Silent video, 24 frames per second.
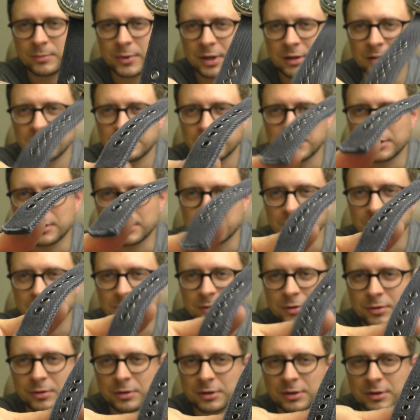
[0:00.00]
by the way,
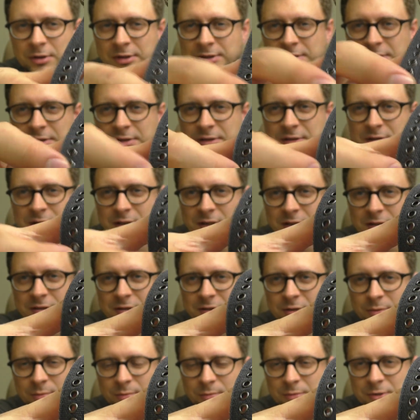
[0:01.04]
sorry, this is
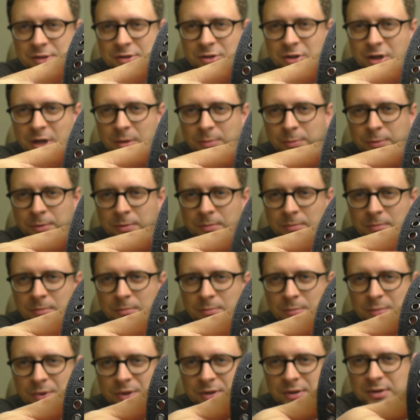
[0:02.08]
custom strap,
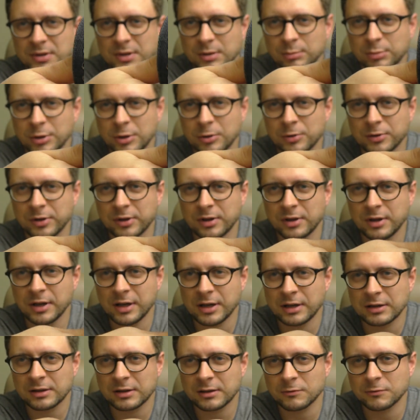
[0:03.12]
but about
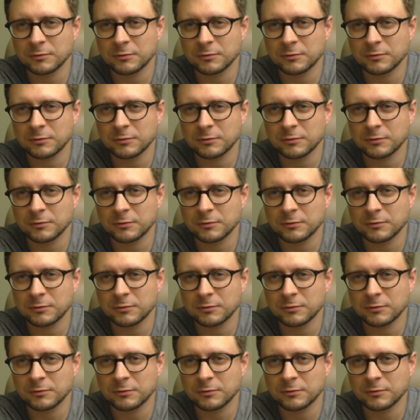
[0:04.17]
that I